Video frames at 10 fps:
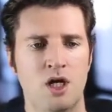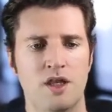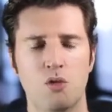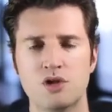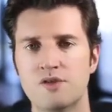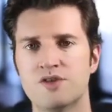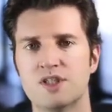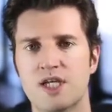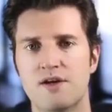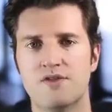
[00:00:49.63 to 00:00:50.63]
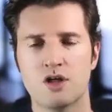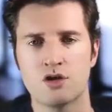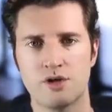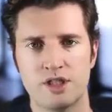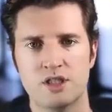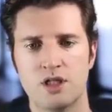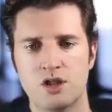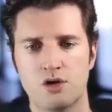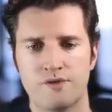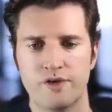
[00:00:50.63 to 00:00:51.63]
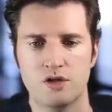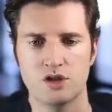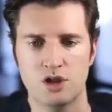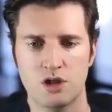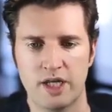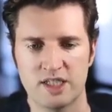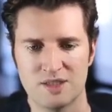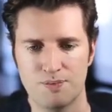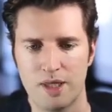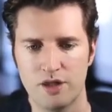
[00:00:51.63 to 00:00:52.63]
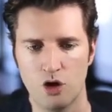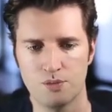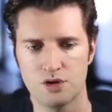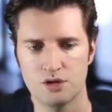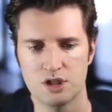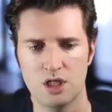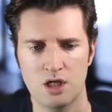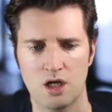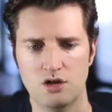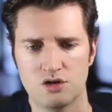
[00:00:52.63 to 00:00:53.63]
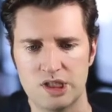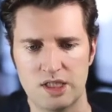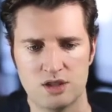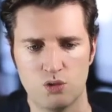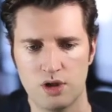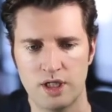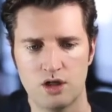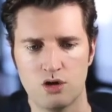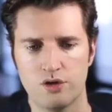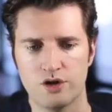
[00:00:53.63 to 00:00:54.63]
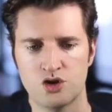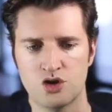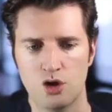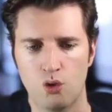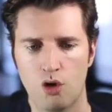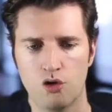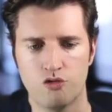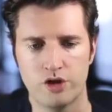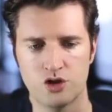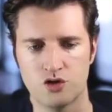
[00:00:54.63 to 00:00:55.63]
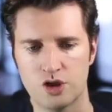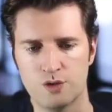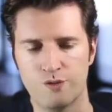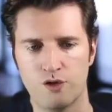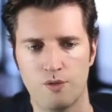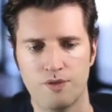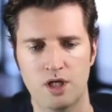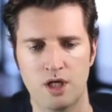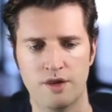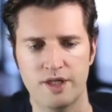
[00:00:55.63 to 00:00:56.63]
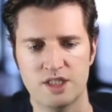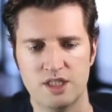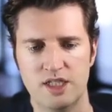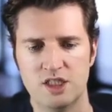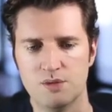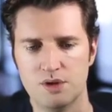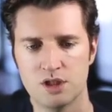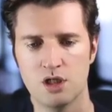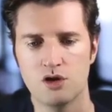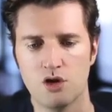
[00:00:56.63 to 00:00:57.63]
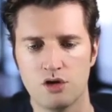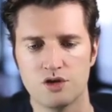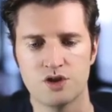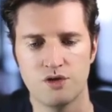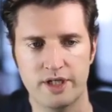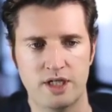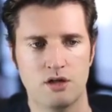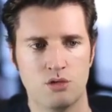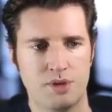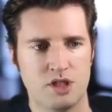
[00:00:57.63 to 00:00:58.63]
Now once you've saved and created a new field, you can expand the options and you'll see this one here called show on registration form. This needs to be turned on so that it will be